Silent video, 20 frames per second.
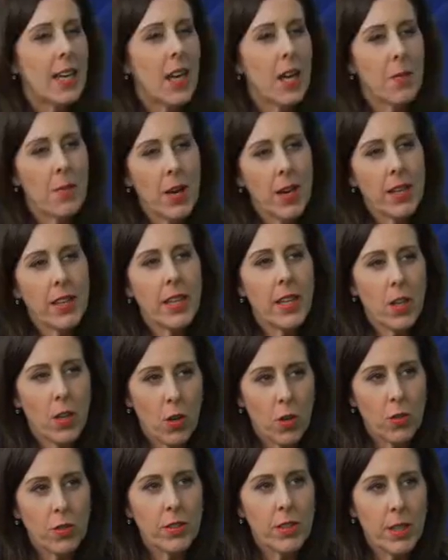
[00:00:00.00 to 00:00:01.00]
Am I the
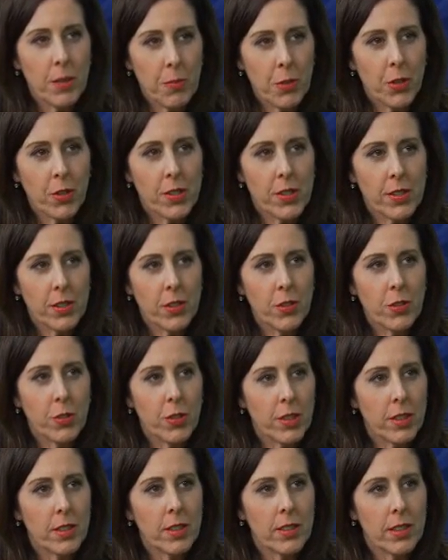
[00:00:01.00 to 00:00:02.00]
only person who
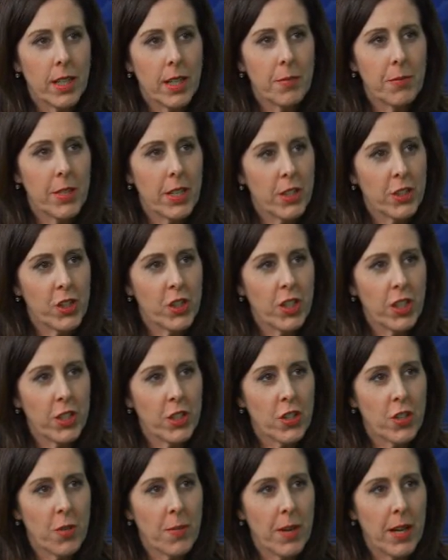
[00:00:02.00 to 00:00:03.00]
can claim the
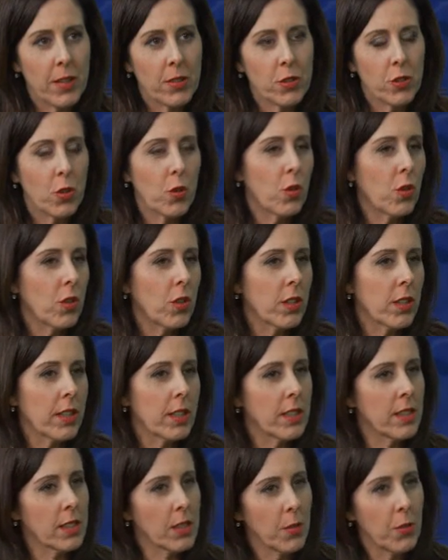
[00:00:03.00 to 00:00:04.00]
education amount, or
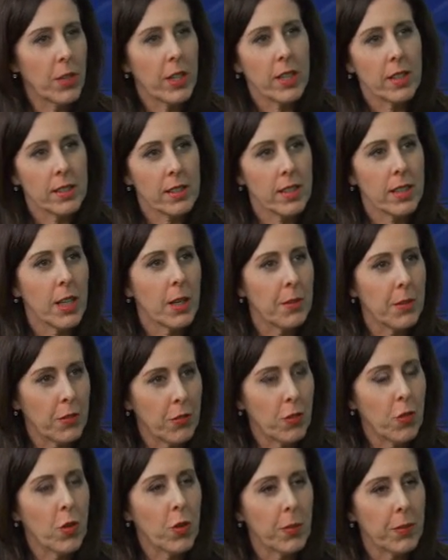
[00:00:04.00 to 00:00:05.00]
can someone else claim it
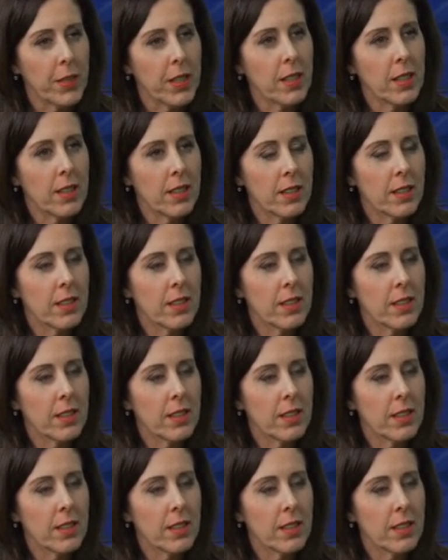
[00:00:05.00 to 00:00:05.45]
for me?